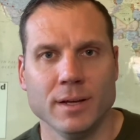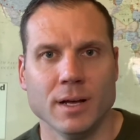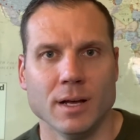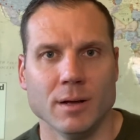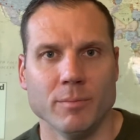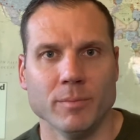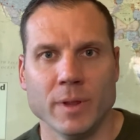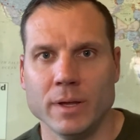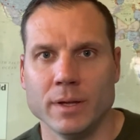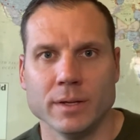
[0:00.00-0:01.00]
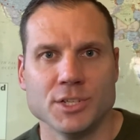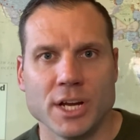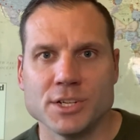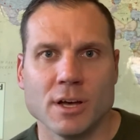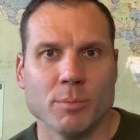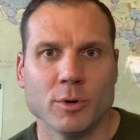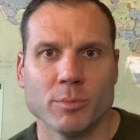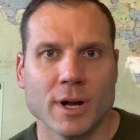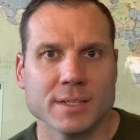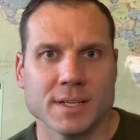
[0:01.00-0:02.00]
Um, change a couple of
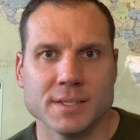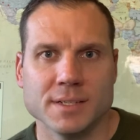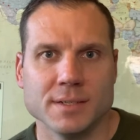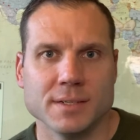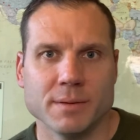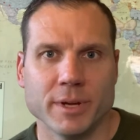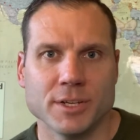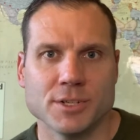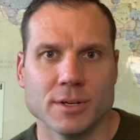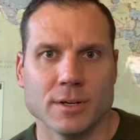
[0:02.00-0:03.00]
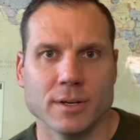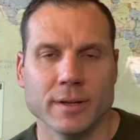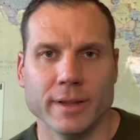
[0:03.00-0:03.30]
processes to make sure